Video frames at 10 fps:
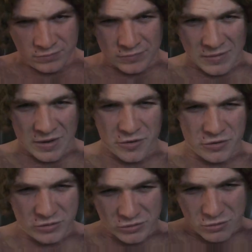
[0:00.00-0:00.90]
The
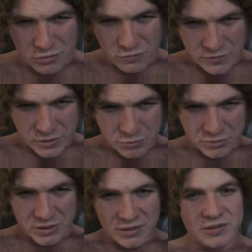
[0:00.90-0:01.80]
hair's all over the
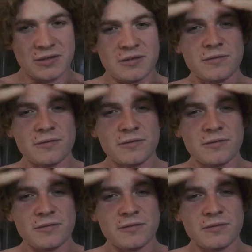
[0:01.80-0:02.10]
place.